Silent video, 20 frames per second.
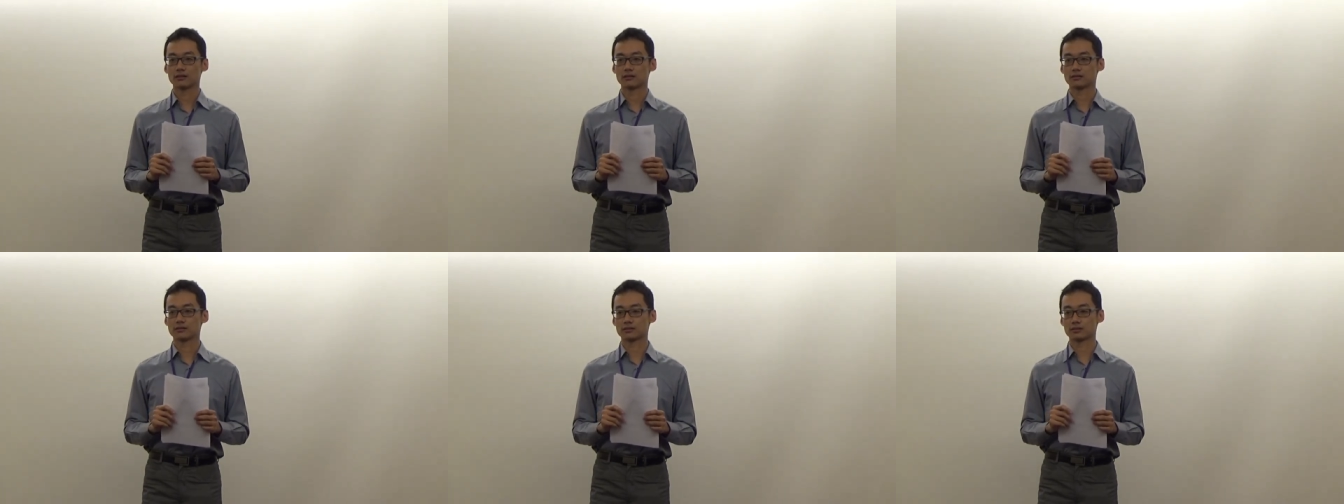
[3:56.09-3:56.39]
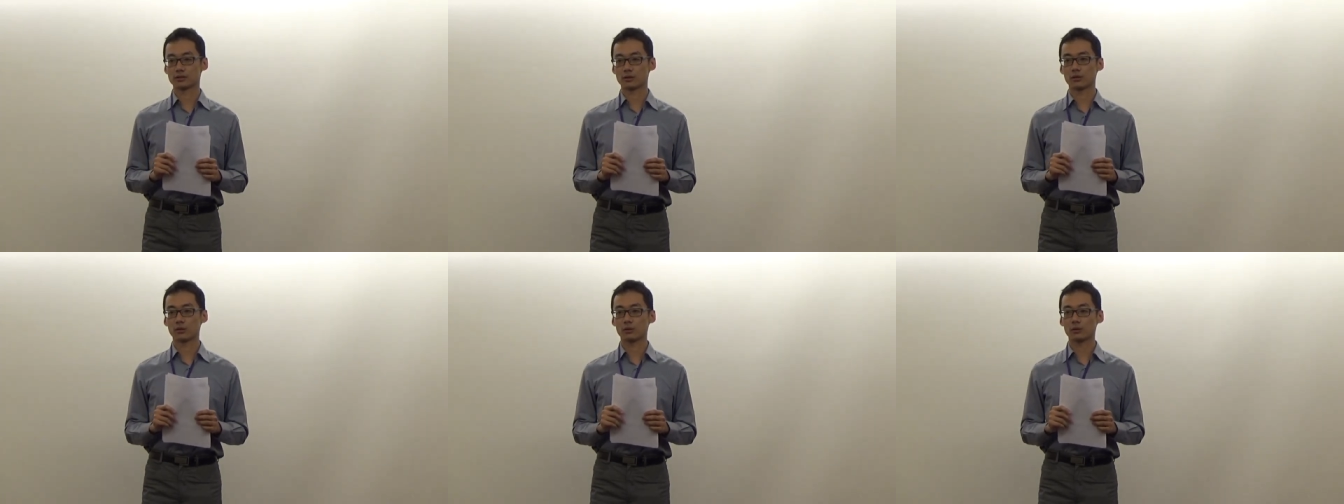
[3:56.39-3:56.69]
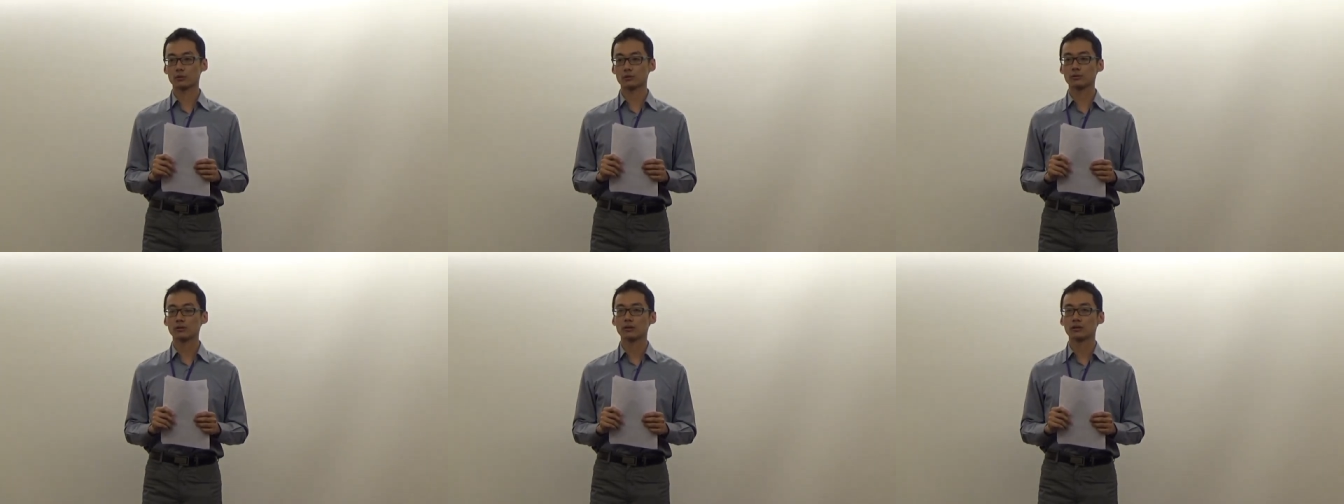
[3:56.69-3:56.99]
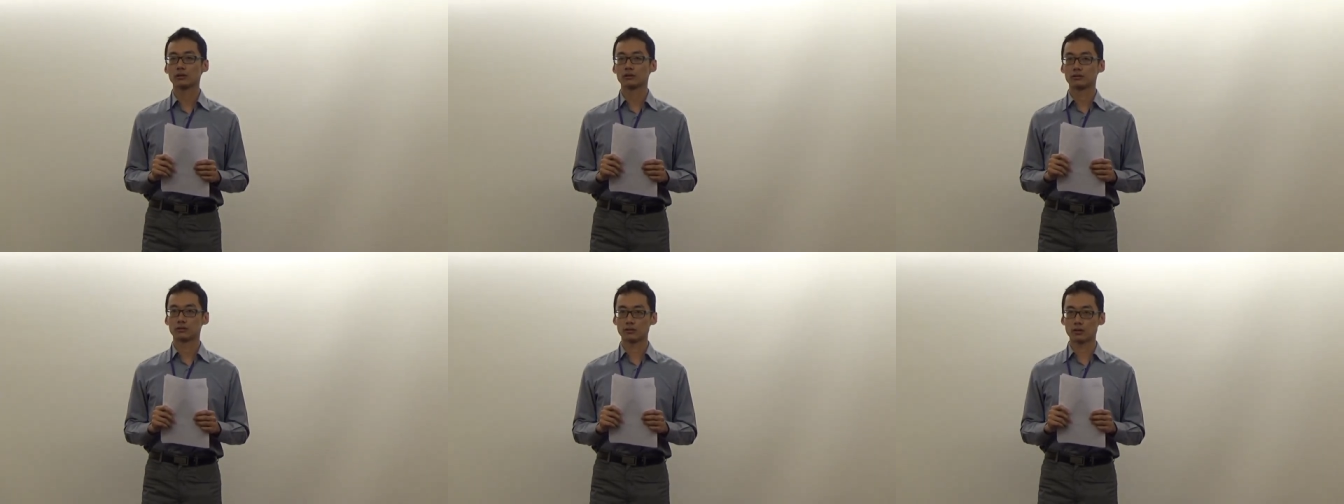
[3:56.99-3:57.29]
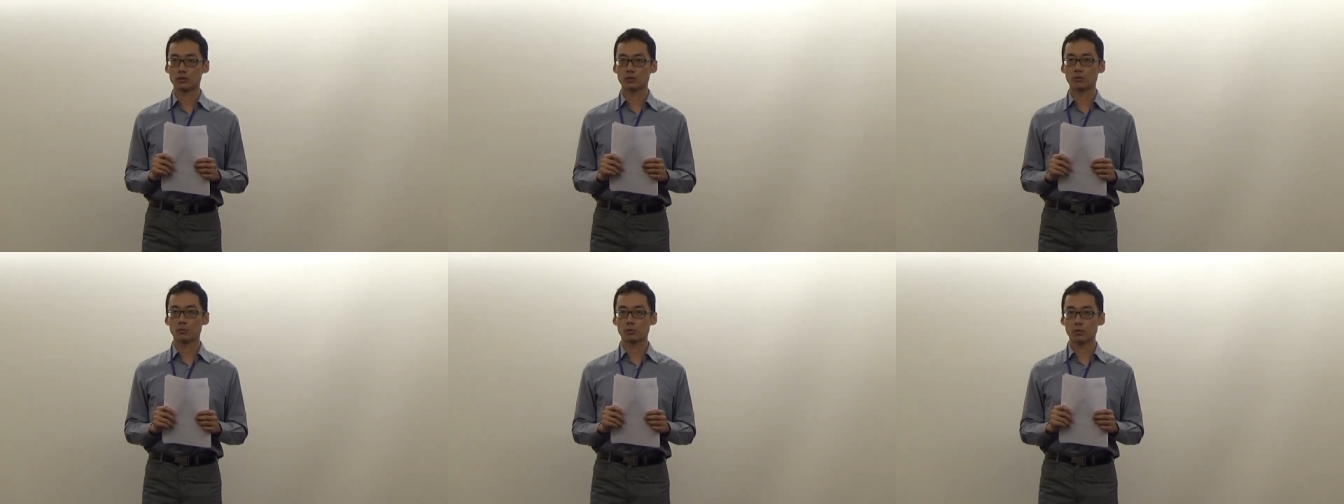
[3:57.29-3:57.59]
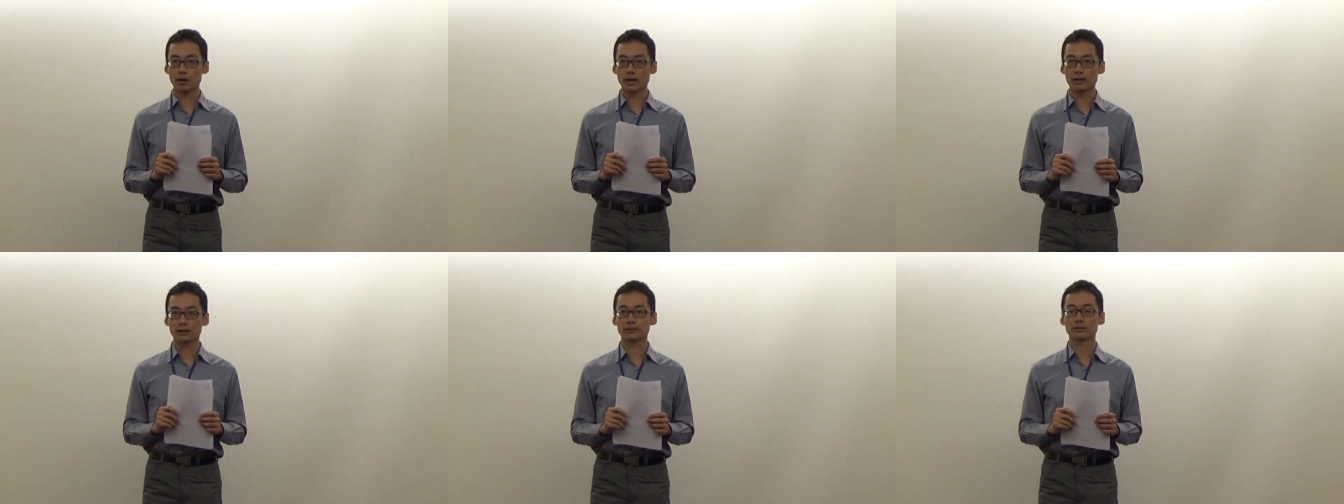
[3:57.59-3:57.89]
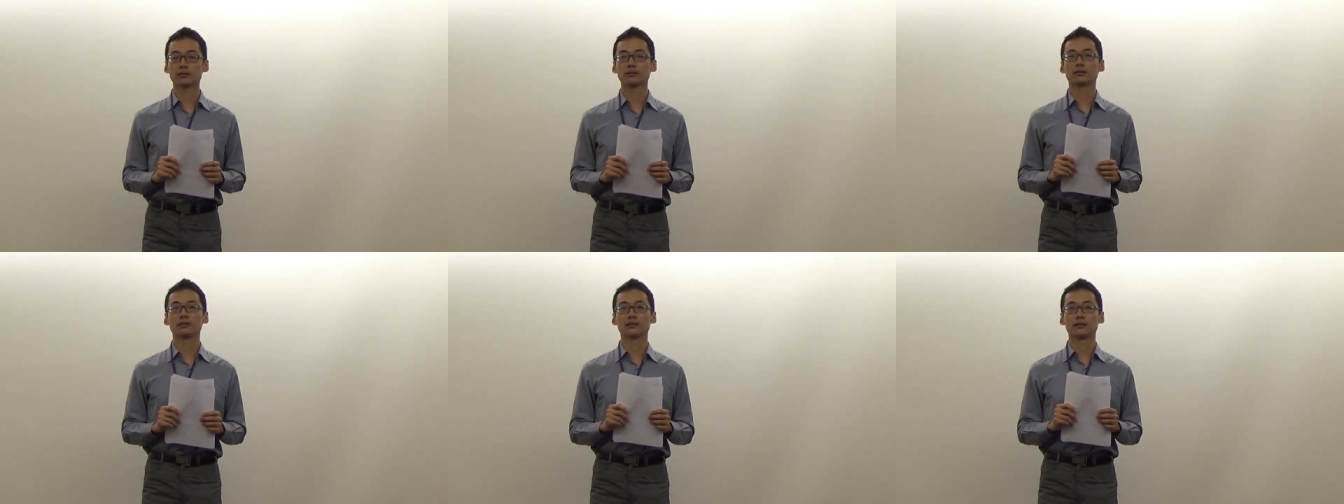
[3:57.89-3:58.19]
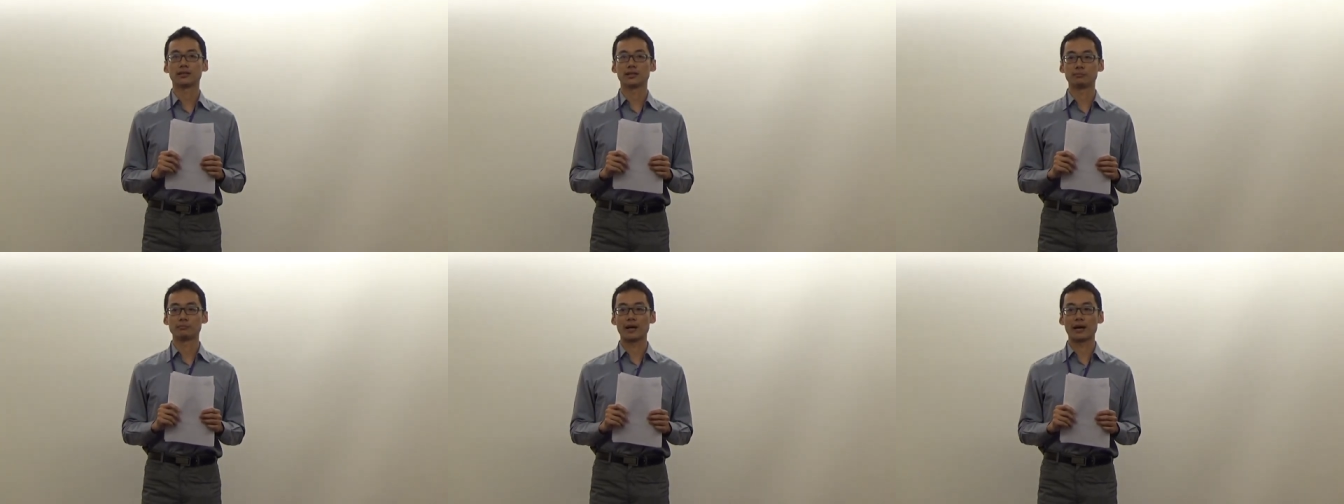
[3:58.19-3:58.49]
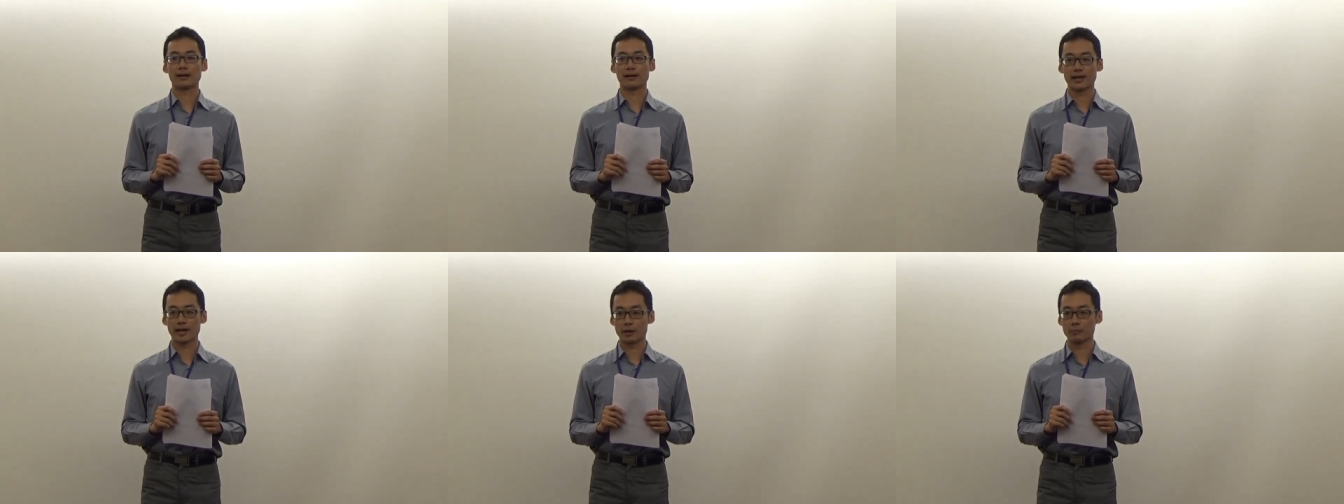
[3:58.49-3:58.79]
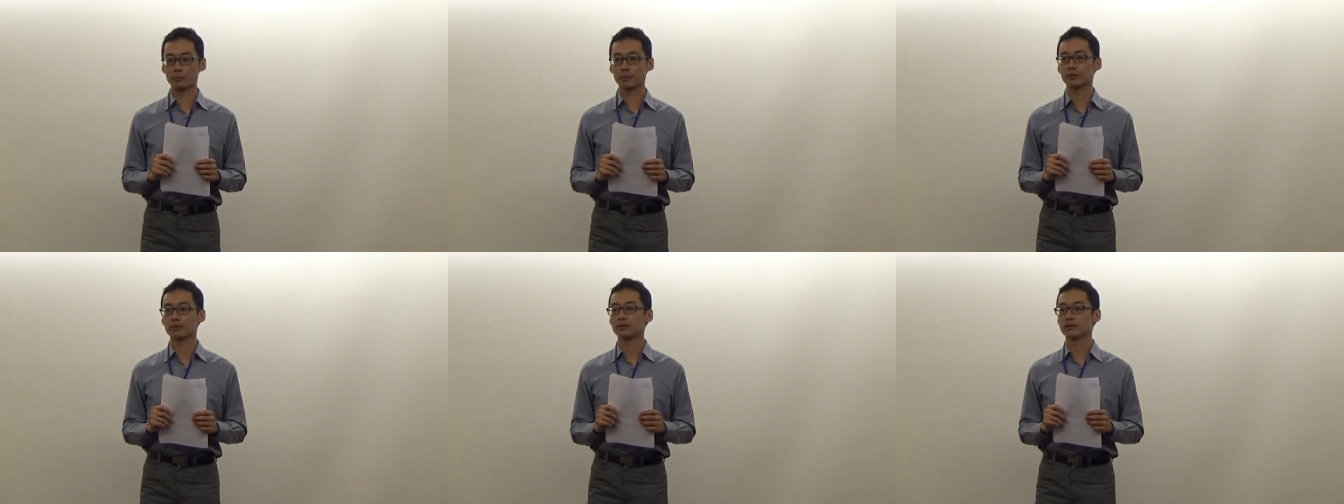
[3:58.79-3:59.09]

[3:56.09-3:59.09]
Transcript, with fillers: So no one in my lab,